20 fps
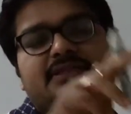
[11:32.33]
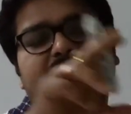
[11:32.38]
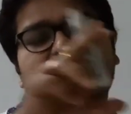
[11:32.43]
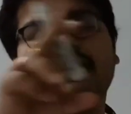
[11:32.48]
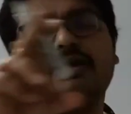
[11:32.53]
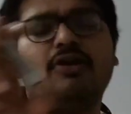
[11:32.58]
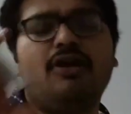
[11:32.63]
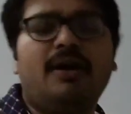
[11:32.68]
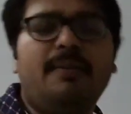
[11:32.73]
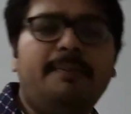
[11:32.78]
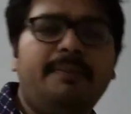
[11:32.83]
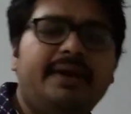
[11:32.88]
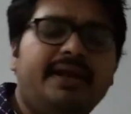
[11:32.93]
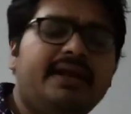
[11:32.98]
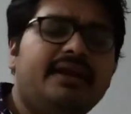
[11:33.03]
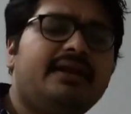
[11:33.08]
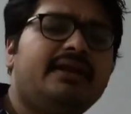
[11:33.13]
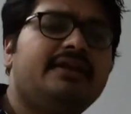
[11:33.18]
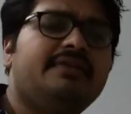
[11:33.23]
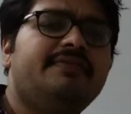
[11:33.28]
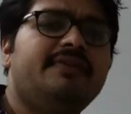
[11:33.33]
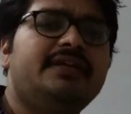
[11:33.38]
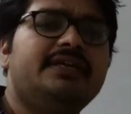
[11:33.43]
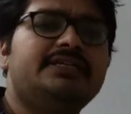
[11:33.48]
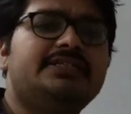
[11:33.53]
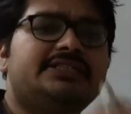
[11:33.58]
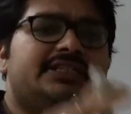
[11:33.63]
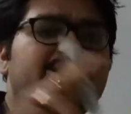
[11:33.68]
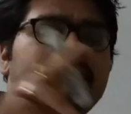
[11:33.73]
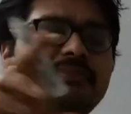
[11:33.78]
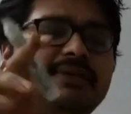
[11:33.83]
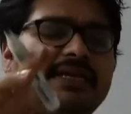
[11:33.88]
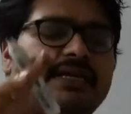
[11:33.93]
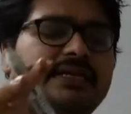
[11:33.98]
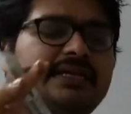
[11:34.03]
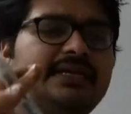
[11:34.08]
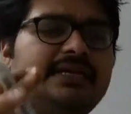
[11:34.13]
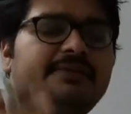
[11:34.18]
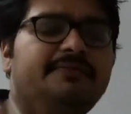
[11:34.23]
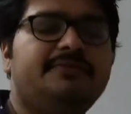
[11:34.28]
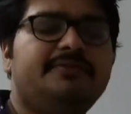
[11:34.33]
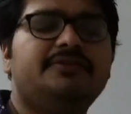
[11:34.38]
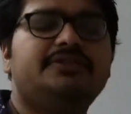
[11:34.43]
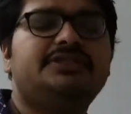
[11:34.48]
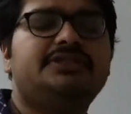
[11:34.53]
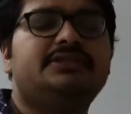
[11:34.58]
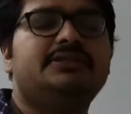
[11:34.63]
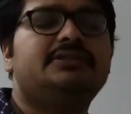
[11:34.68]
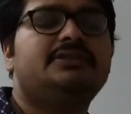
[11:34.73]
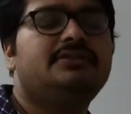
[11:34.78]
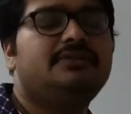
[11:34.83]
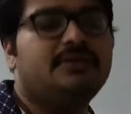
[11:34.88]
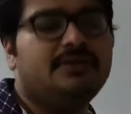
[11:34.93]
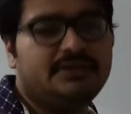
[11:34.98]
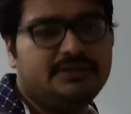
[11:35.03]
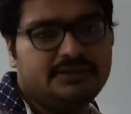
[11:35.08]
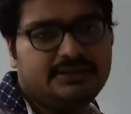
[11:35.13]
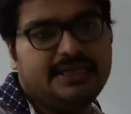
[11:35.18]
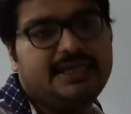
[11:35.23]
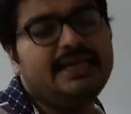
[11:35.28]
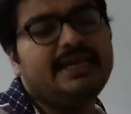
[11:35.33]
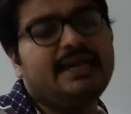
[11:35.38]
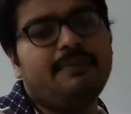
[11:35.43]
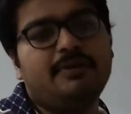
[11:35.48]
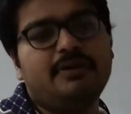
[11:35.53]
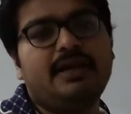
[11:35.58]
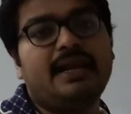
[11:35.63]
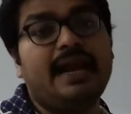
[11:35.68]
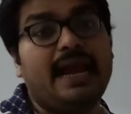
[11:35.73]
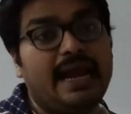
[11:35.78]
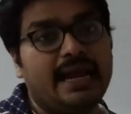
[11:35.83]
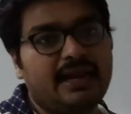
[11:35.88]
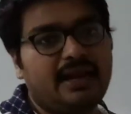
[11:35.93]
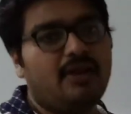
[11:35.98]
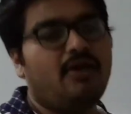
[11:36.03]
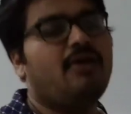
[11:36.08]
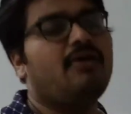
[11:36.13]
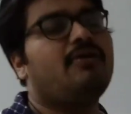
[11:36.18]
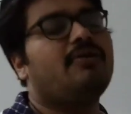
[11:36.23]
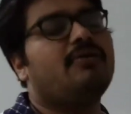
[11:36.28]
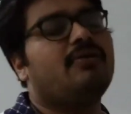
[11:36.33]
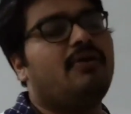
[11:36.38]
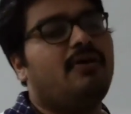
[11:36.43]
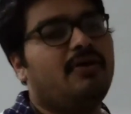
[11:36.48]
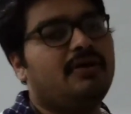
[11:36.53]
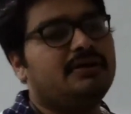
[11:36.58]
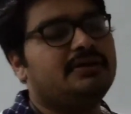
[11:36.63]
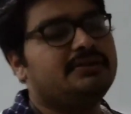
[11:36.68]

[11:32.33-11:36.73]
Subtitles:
And complete revolution means, if you think about the analog clock,